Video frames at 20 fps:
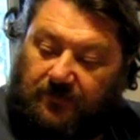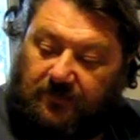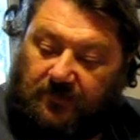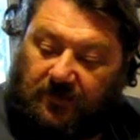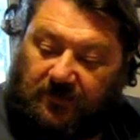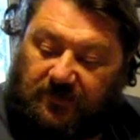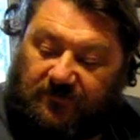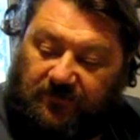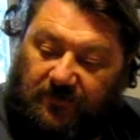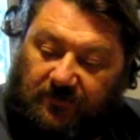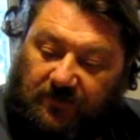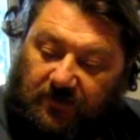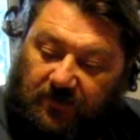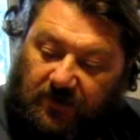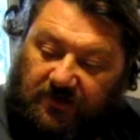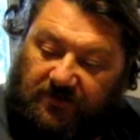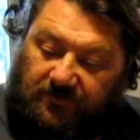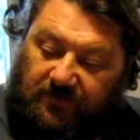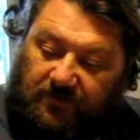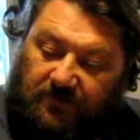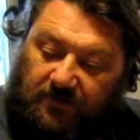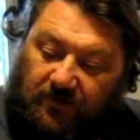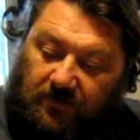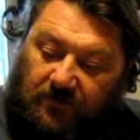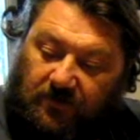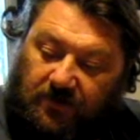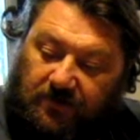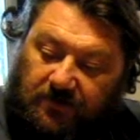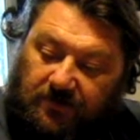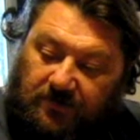That's very that's very
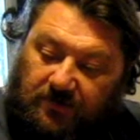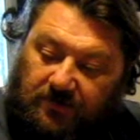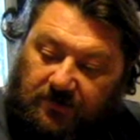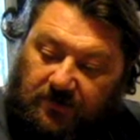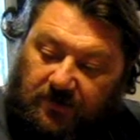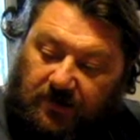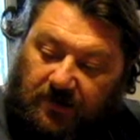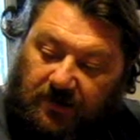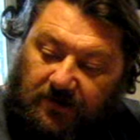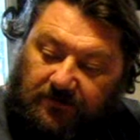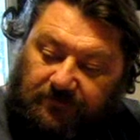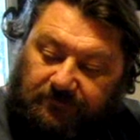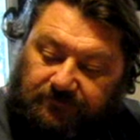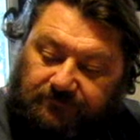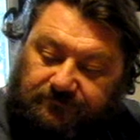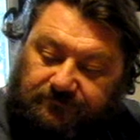light. Um,